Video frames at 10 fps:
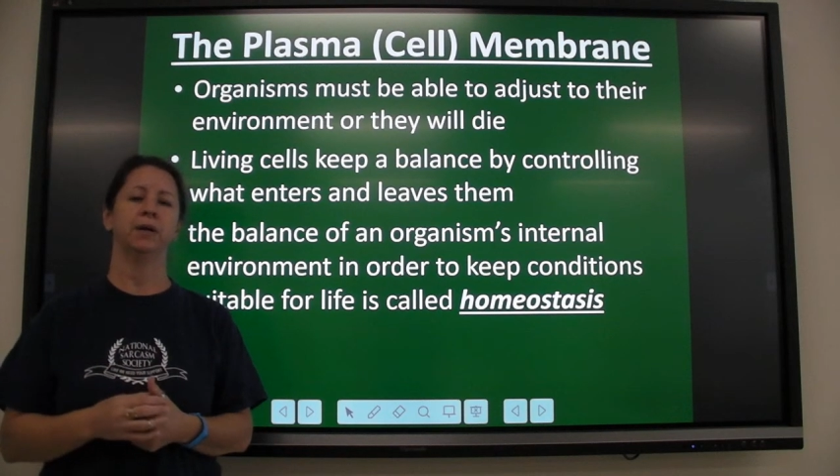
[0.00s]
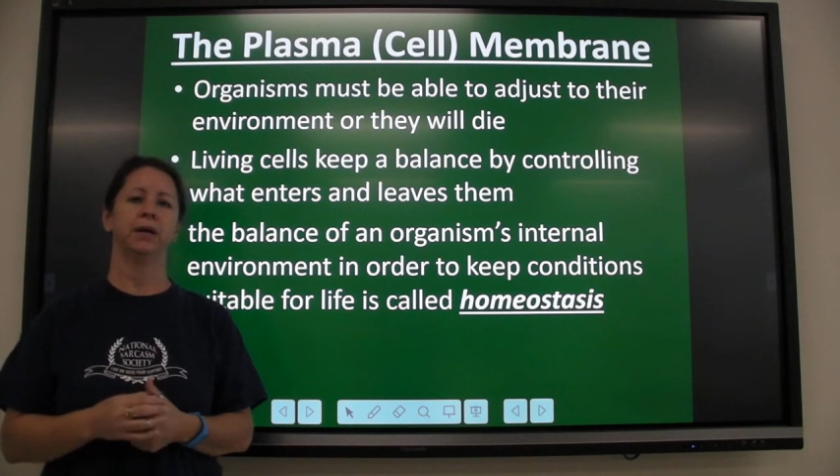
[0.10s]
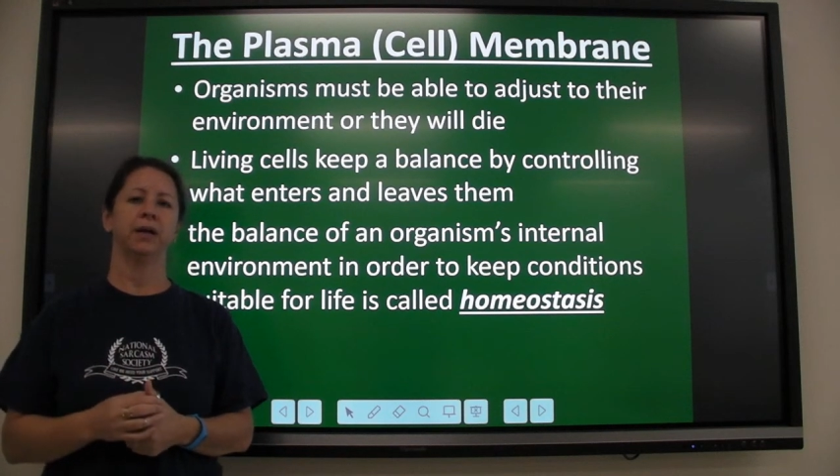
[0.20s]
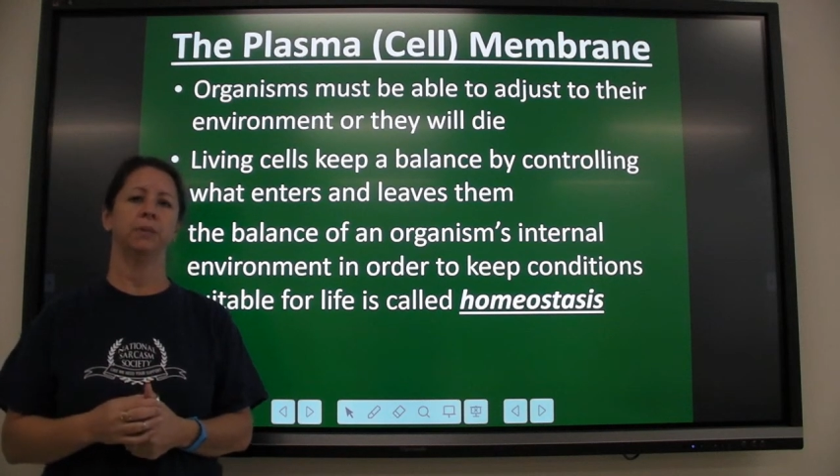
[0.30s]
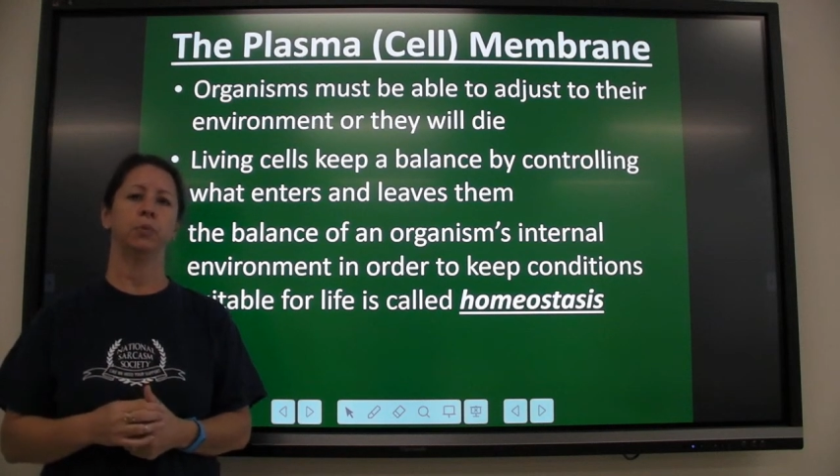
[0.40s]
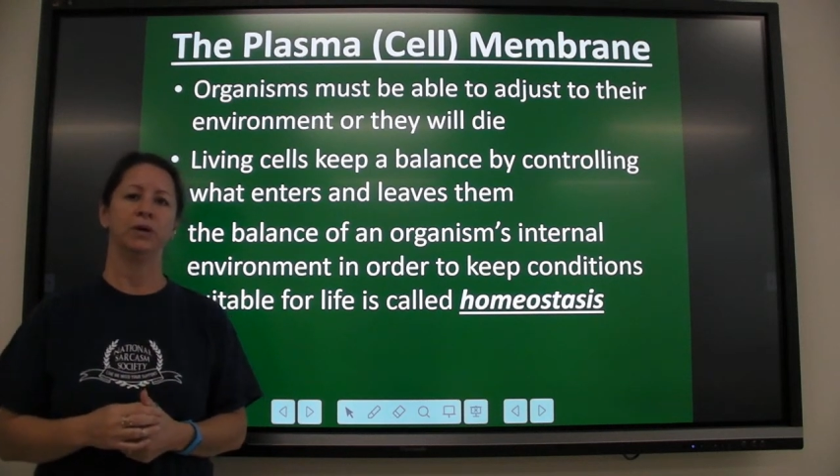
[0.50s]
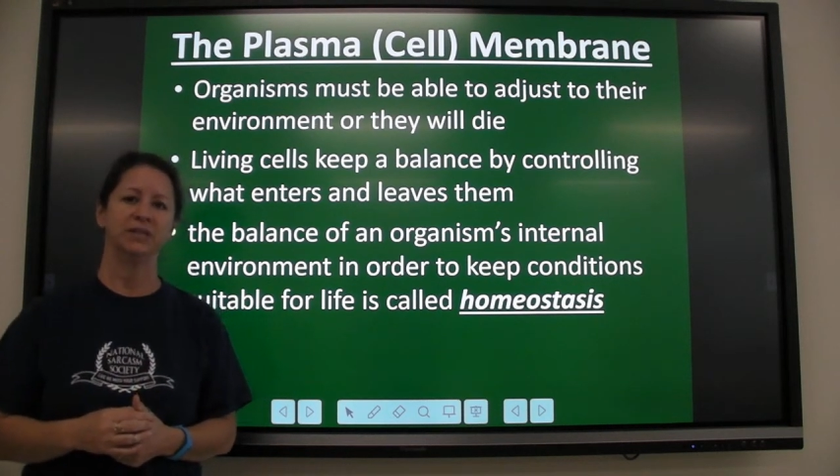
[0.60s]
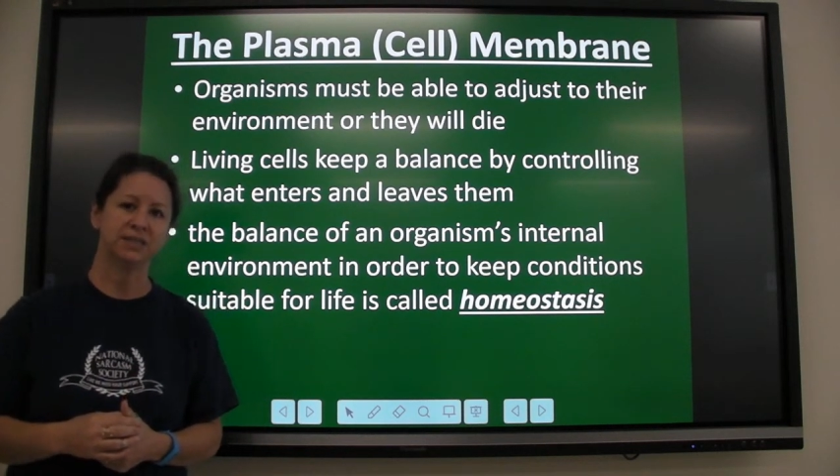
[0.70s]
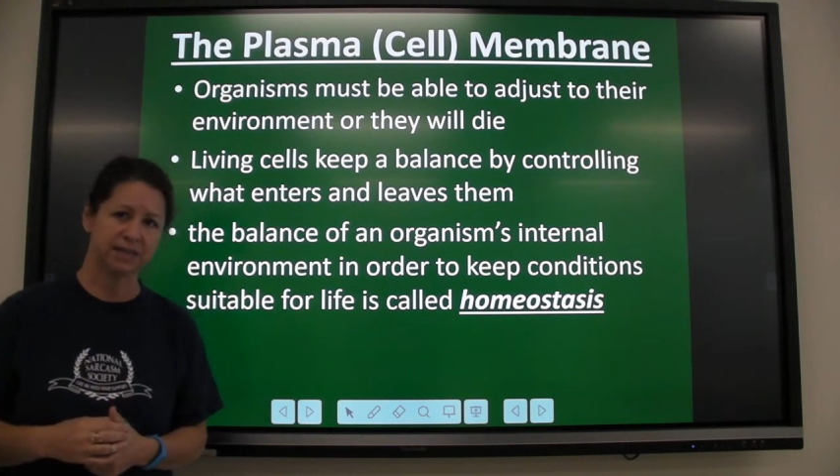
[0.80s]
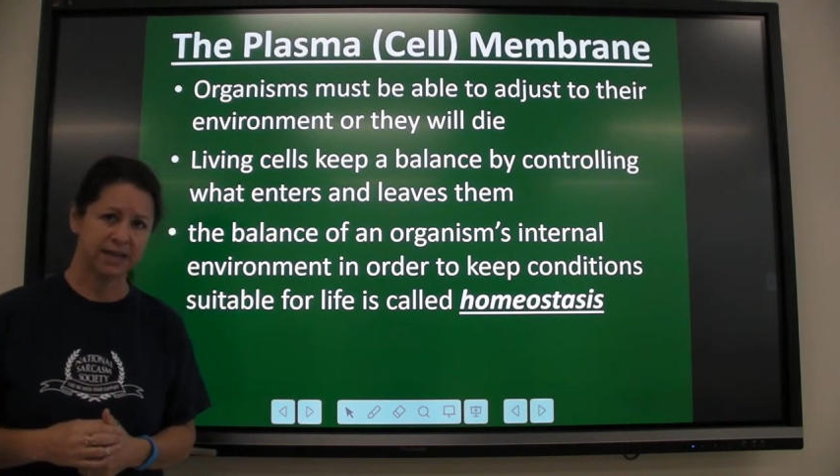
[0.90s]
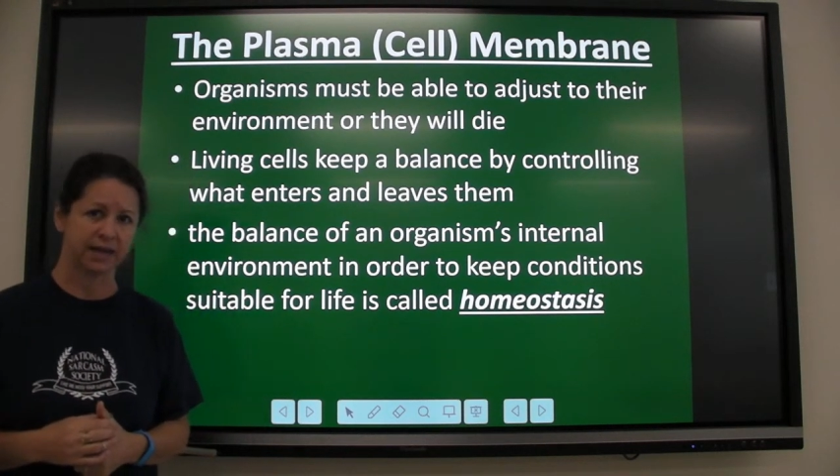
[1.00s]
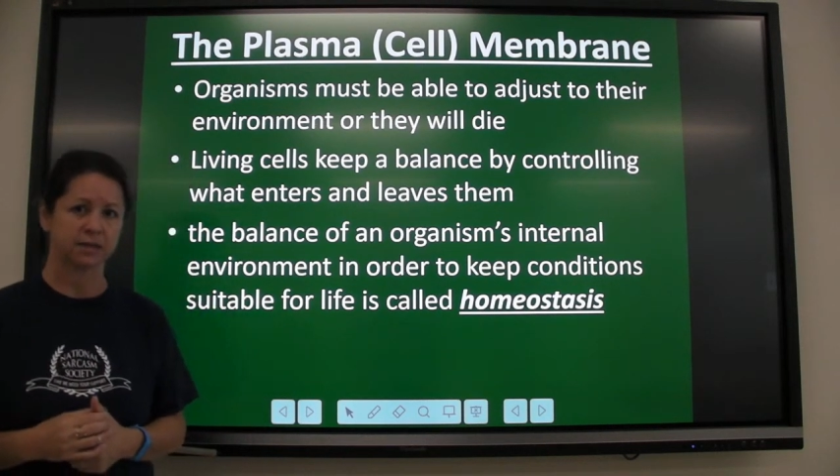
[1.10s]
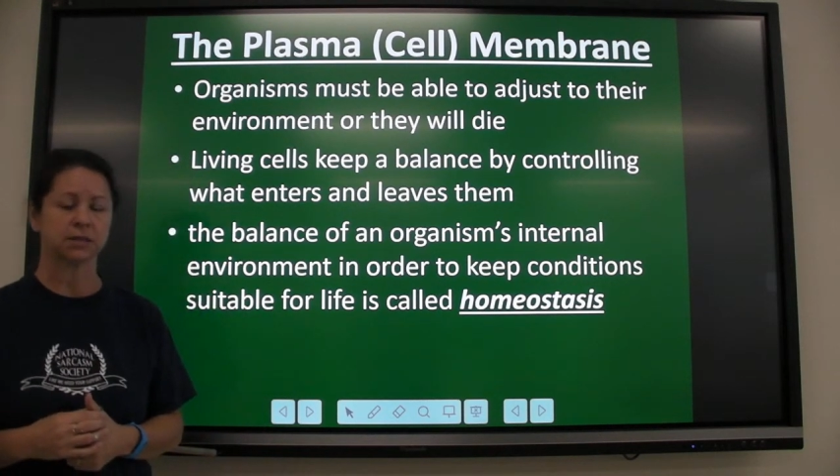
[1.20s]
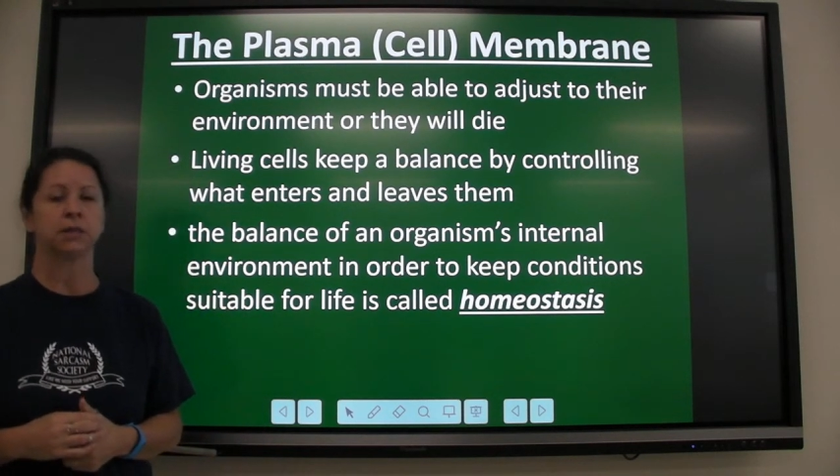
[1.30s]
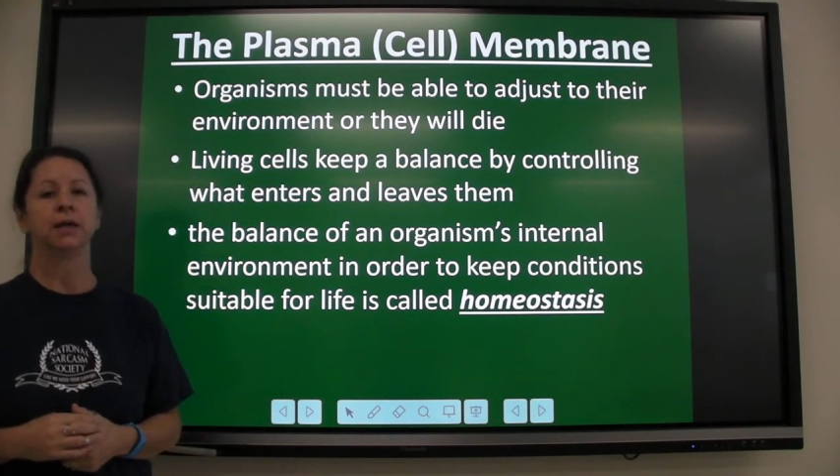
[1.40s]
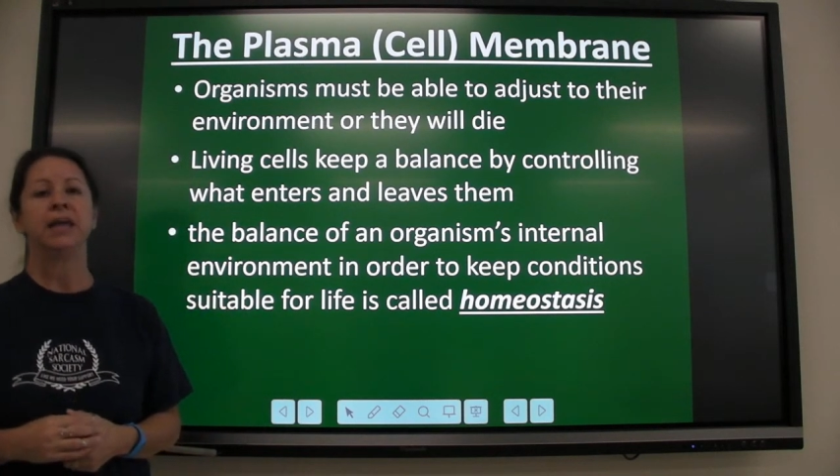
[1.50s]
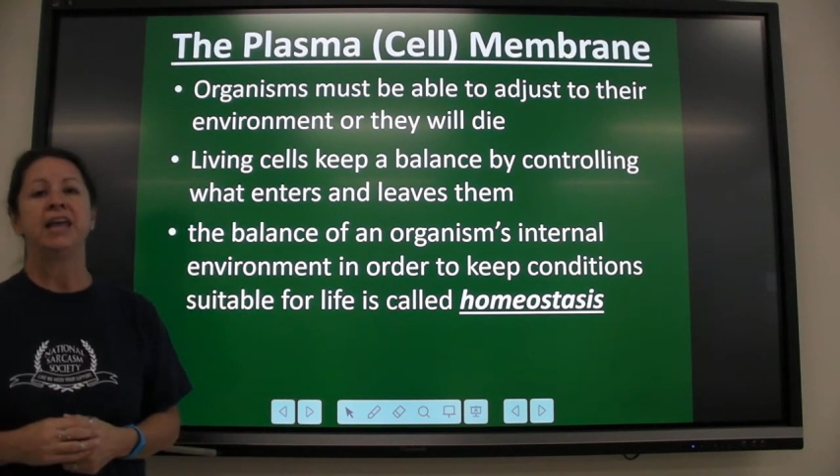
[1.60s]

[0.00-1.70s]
98.6.